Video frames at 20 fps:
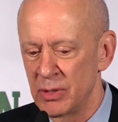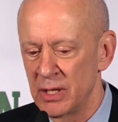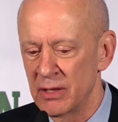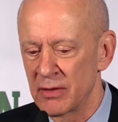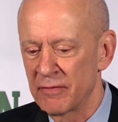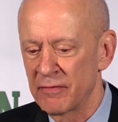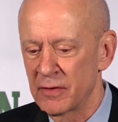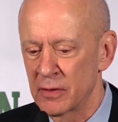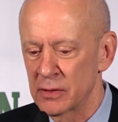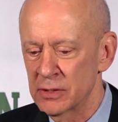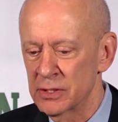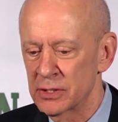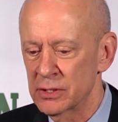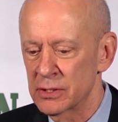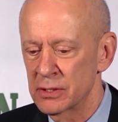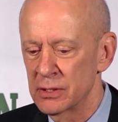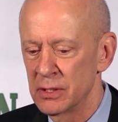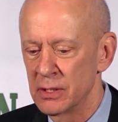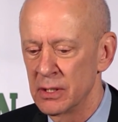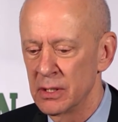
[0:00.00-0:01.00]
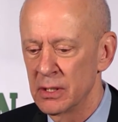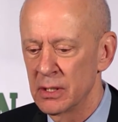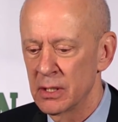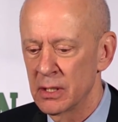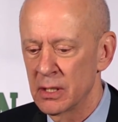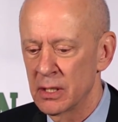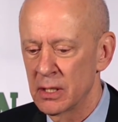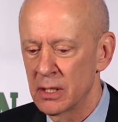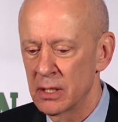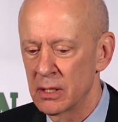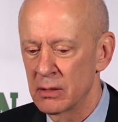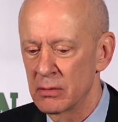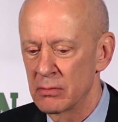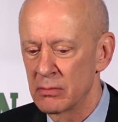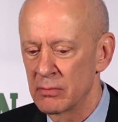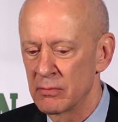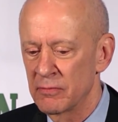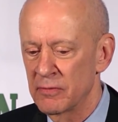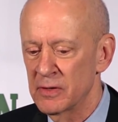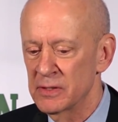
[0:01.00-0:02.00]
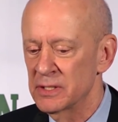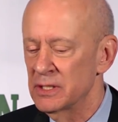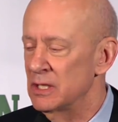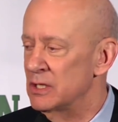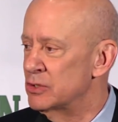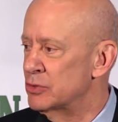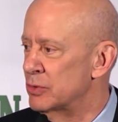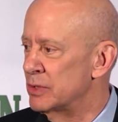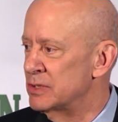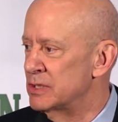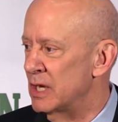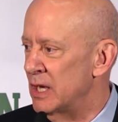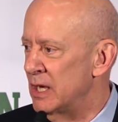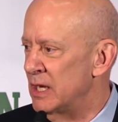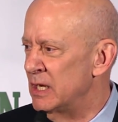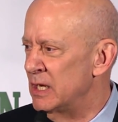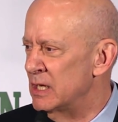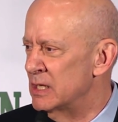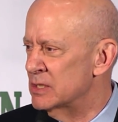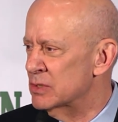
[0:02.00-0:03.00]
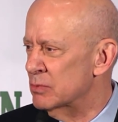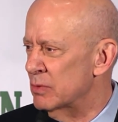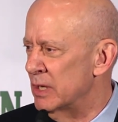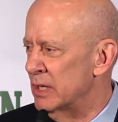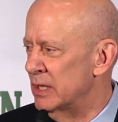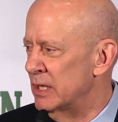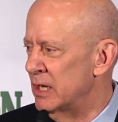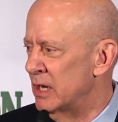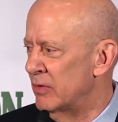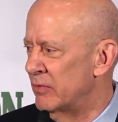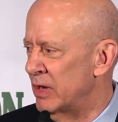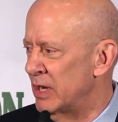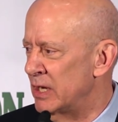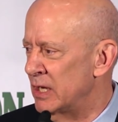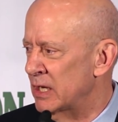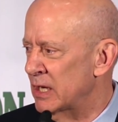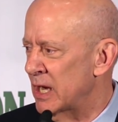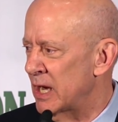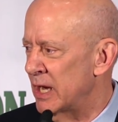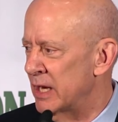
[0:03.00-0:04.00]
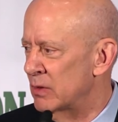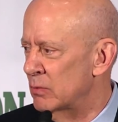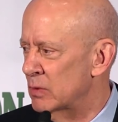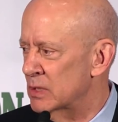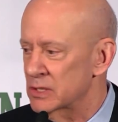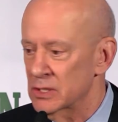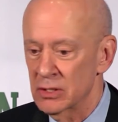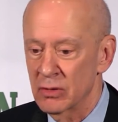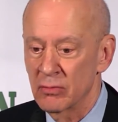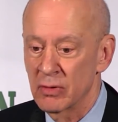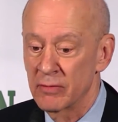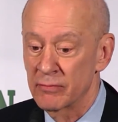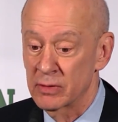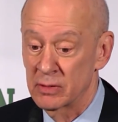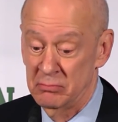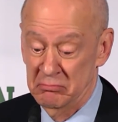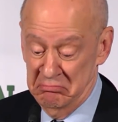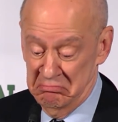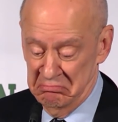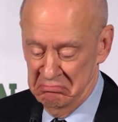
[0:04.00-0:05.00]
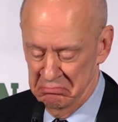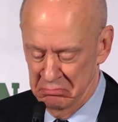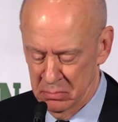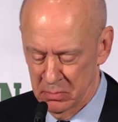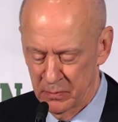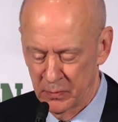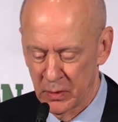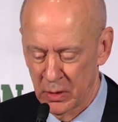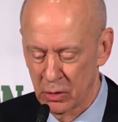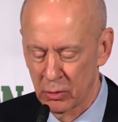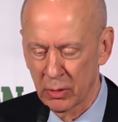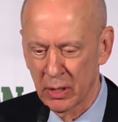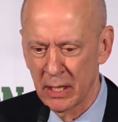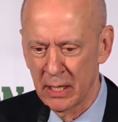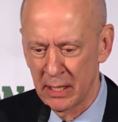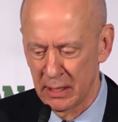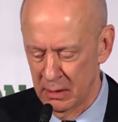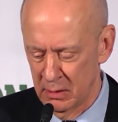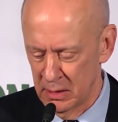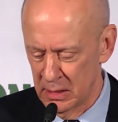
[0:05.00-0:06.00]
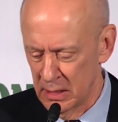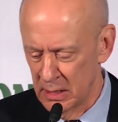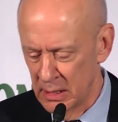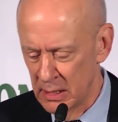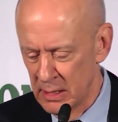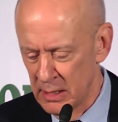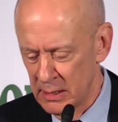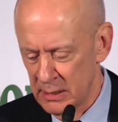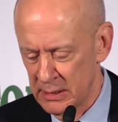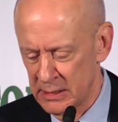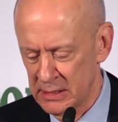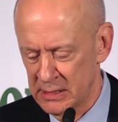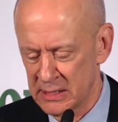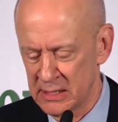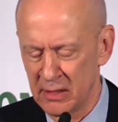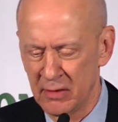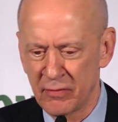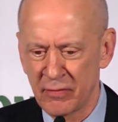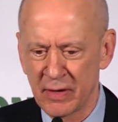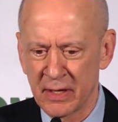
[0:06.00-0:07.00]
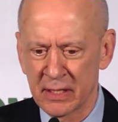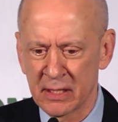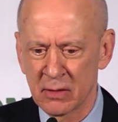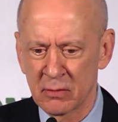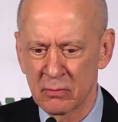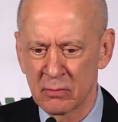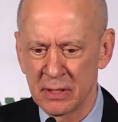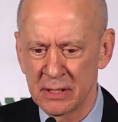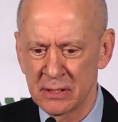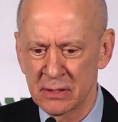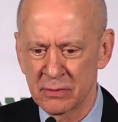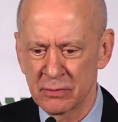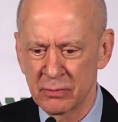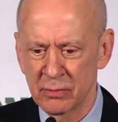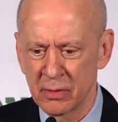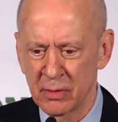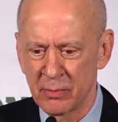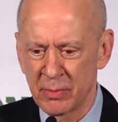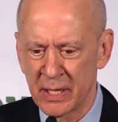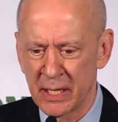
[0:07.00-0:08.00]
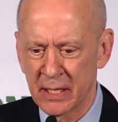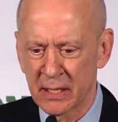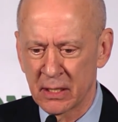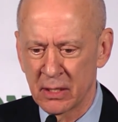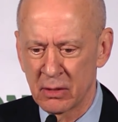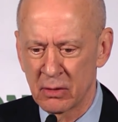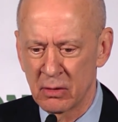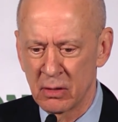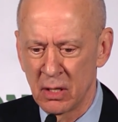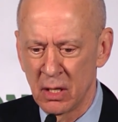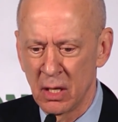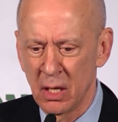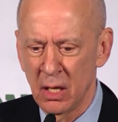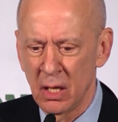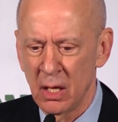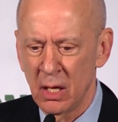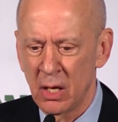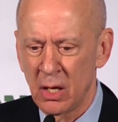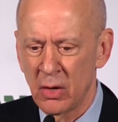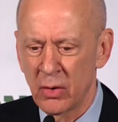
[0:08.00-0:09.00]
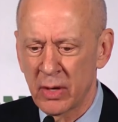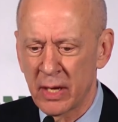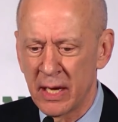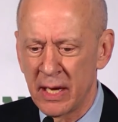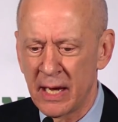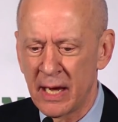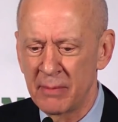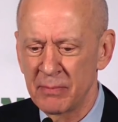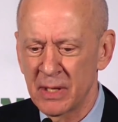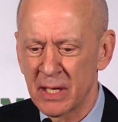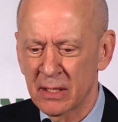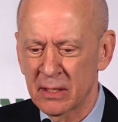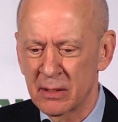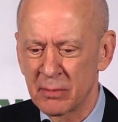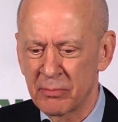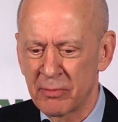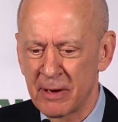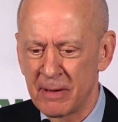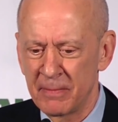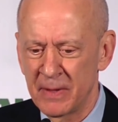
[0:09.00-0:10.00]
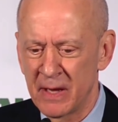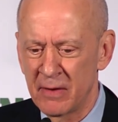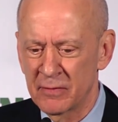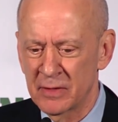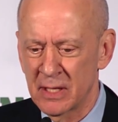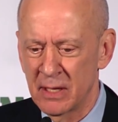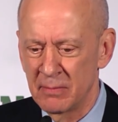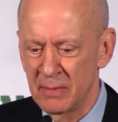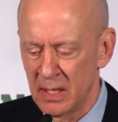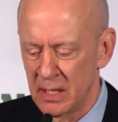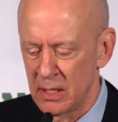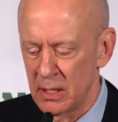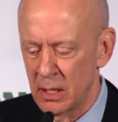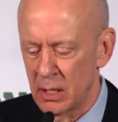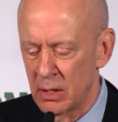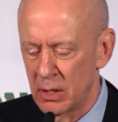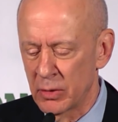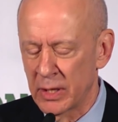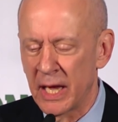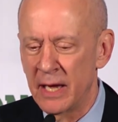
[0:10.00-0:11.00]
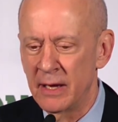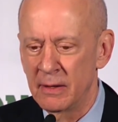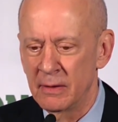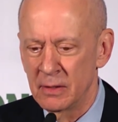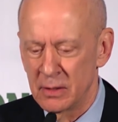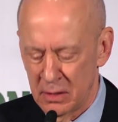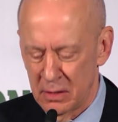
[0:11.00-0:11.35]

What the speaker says: be the first injury to any Israeli of any kind whatsoever. Okay. Let's see if I can race through the back here. Okay, I'm not going to probably have time. Okay,